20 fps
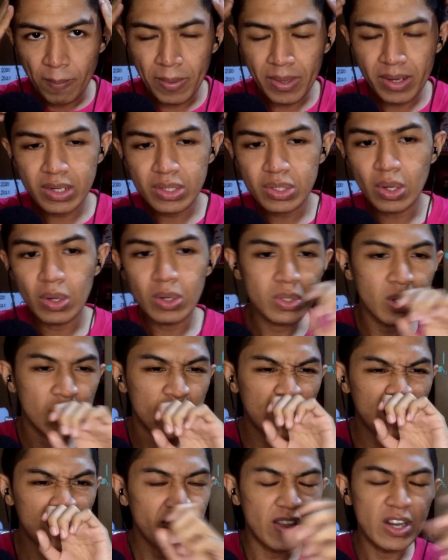But there's
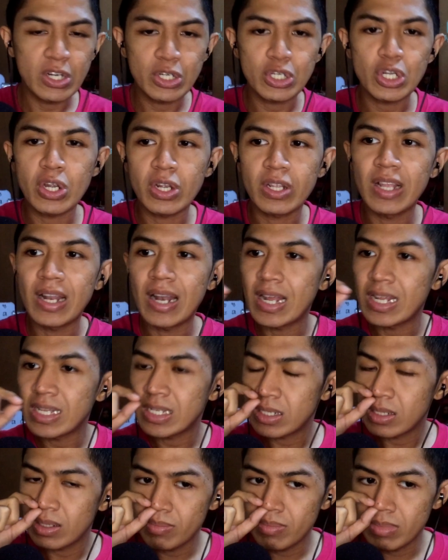also a lot of
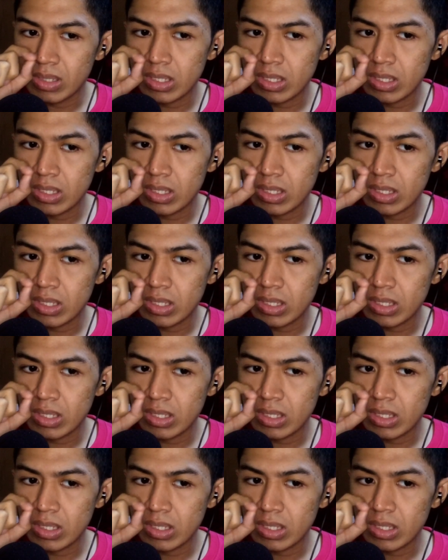internalized